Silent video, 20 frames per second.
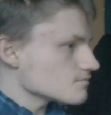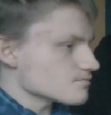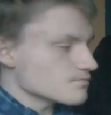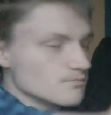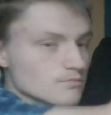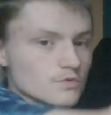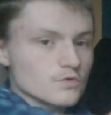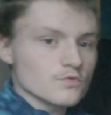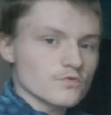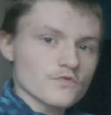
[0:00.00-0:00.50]

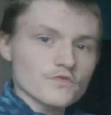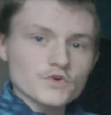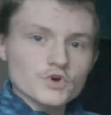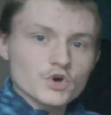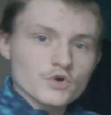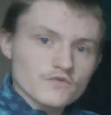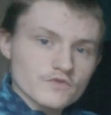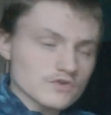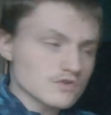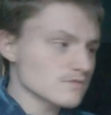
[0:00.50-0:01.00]
more
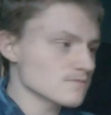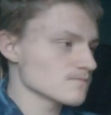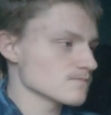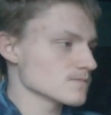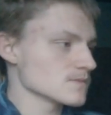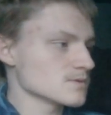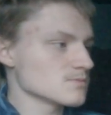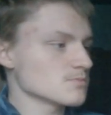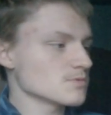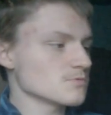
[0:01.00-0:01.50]
further,
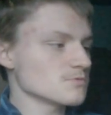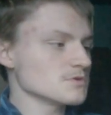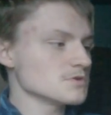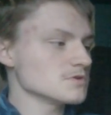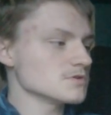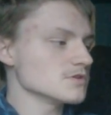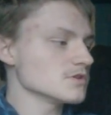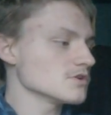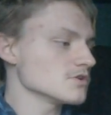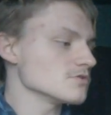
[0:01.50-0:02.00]
but when
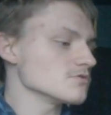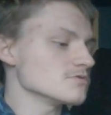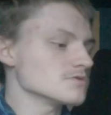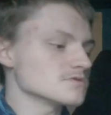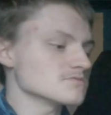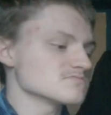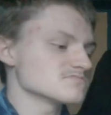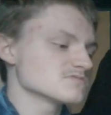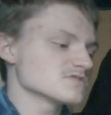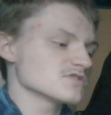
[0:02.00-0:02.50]
you're low,
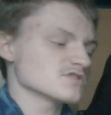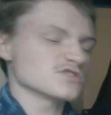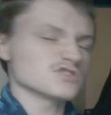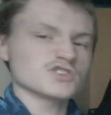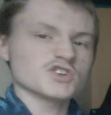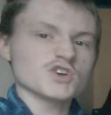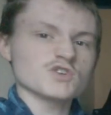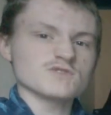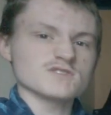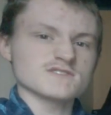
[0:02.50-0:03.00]
it doesn't
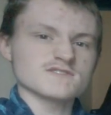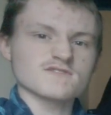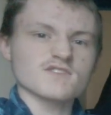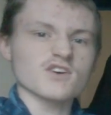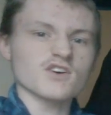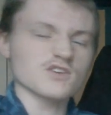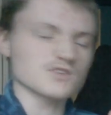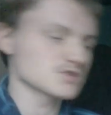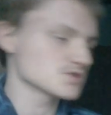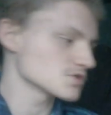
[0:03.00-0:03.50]
go as
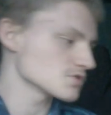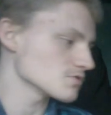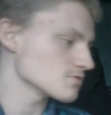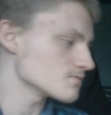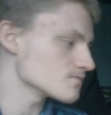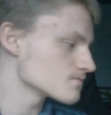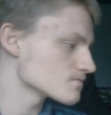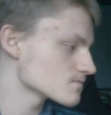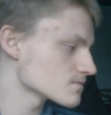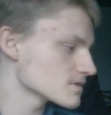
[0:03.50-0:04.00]
far. So
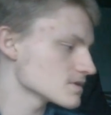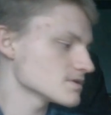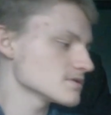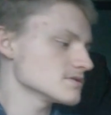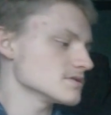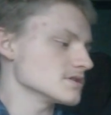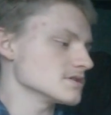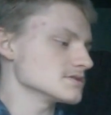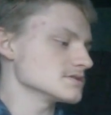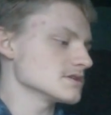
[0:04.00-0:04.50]

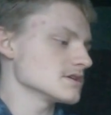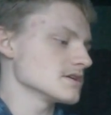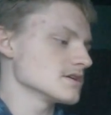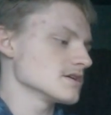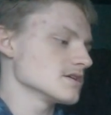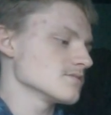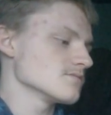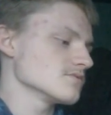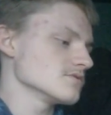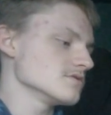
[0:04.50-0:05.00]
yes,
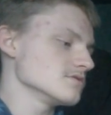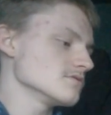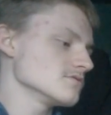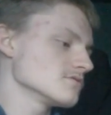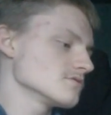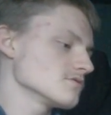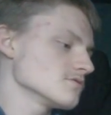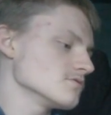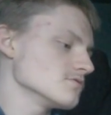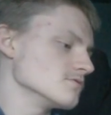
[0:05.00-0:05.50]
pretty
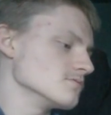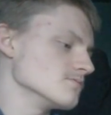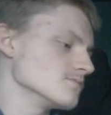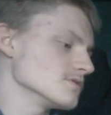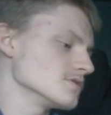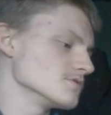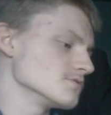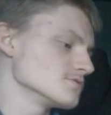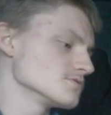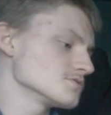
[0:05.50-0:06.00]
darn cool.
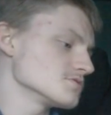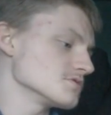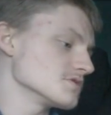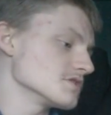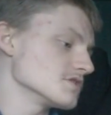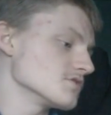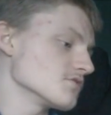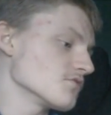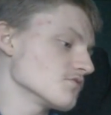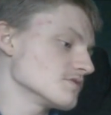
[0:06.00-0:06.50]
And also you
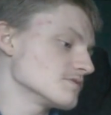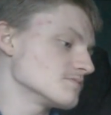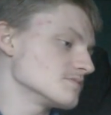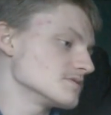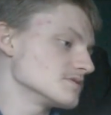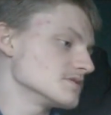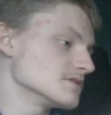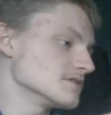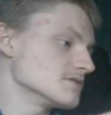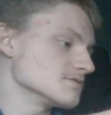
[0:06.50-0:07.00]
get to flip
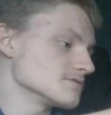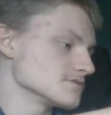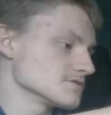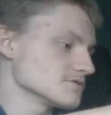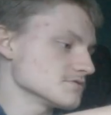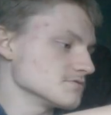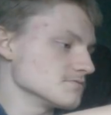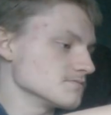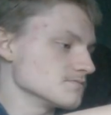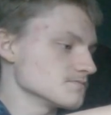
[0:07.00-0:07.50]
it down
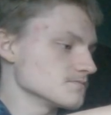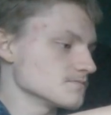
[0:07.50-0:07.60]
too,